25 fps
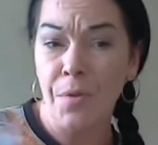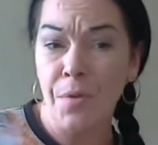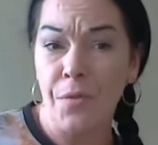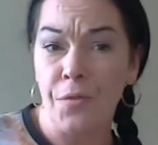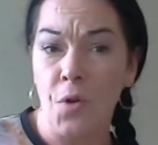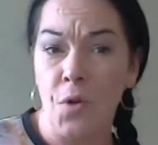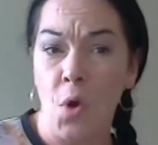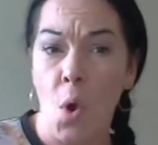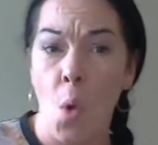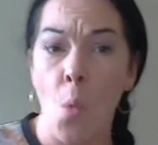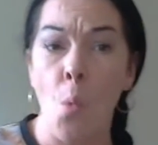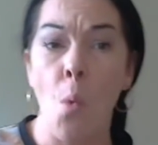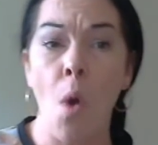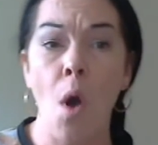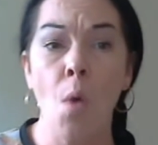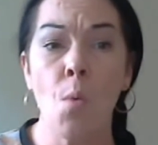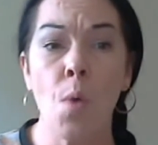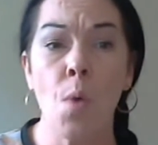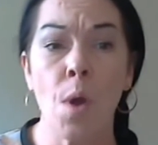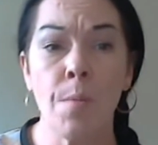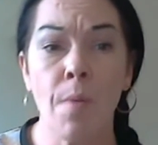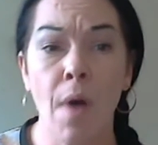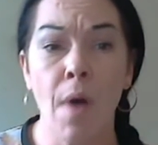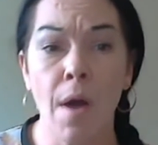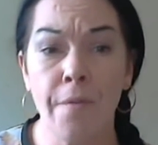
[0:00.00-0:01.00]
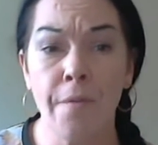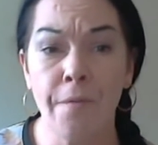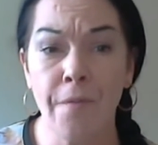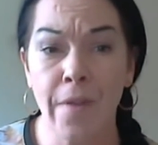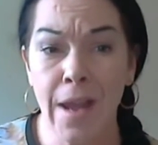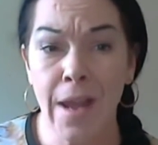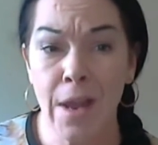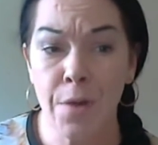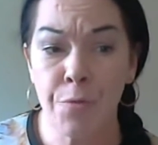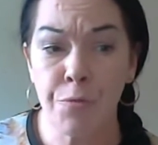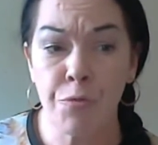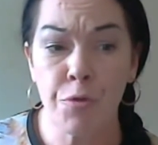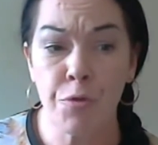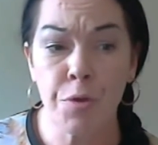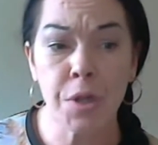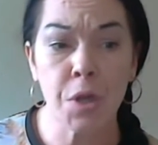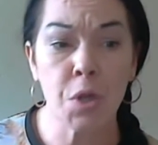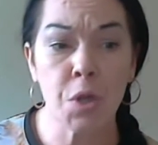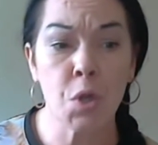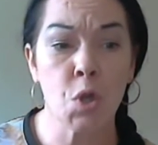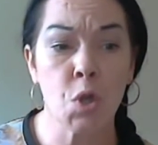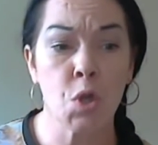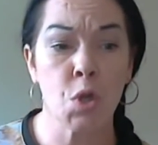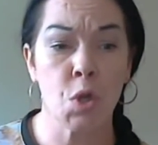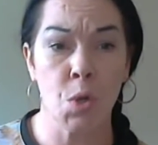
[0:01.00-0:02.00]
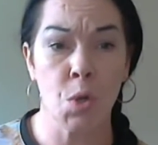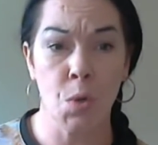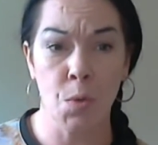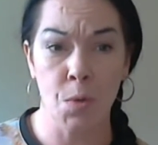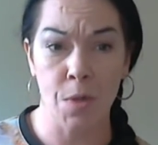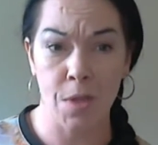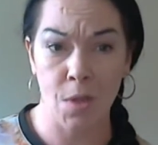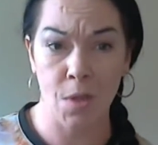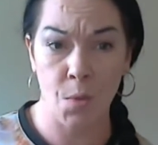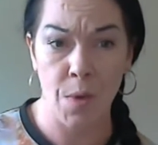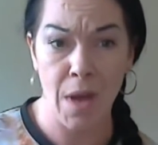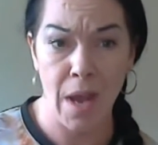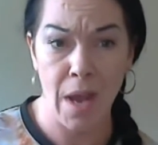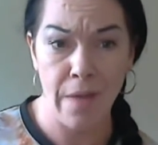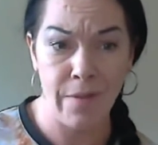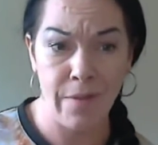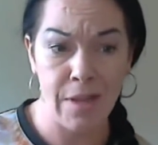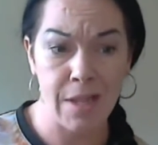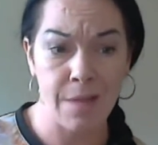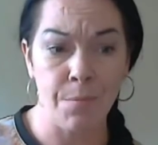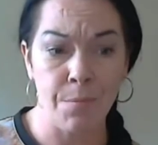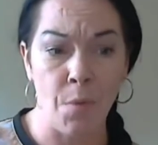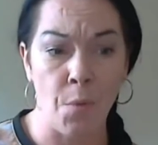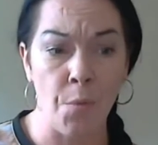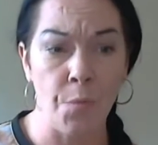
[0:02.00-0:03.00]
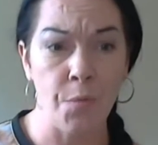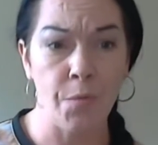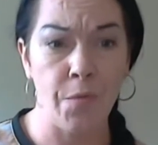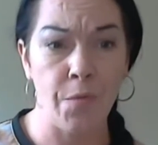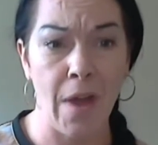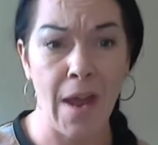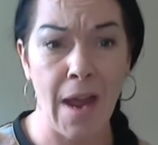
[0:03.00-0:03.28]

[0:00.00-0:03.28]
4, what were my favourite shoes to wear this month?